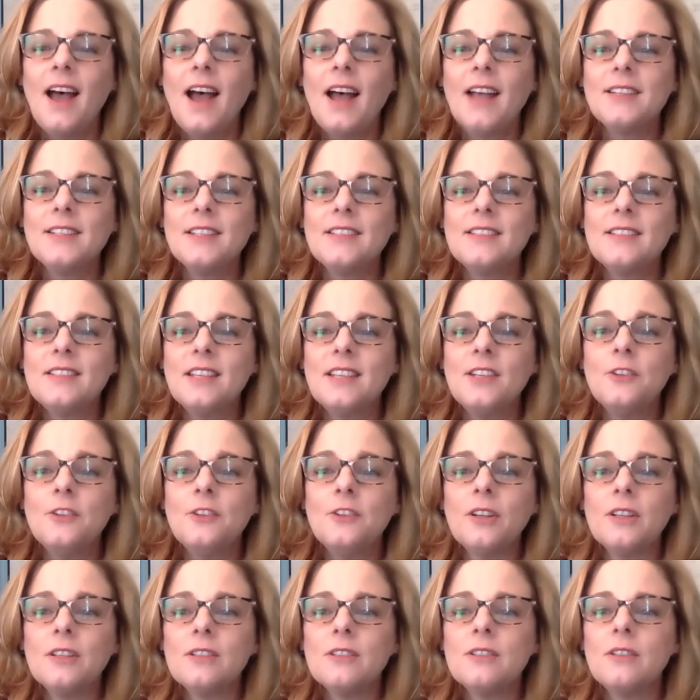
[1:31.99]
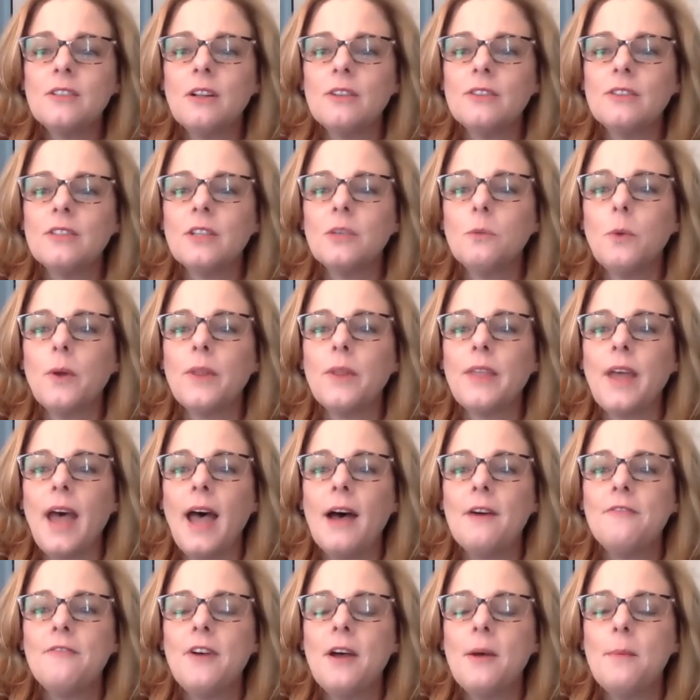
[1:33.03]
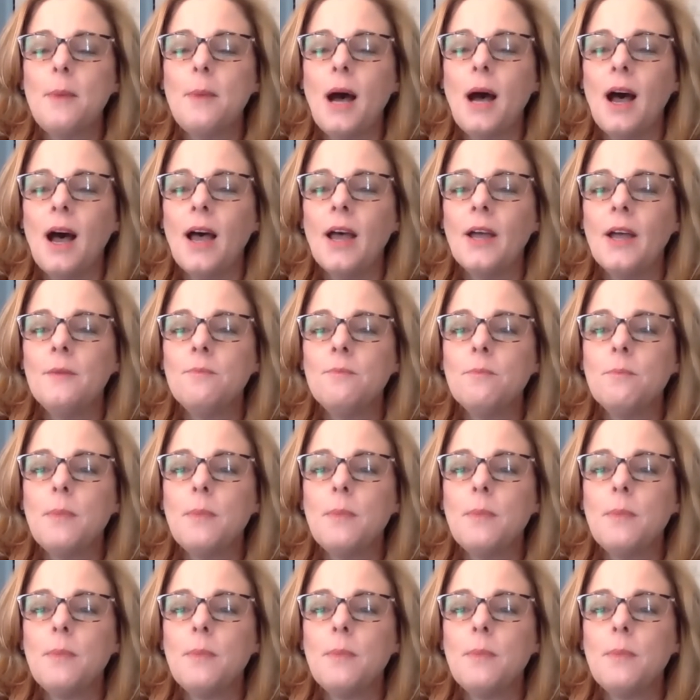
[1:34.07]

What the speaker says: As a senior consultant with FMI,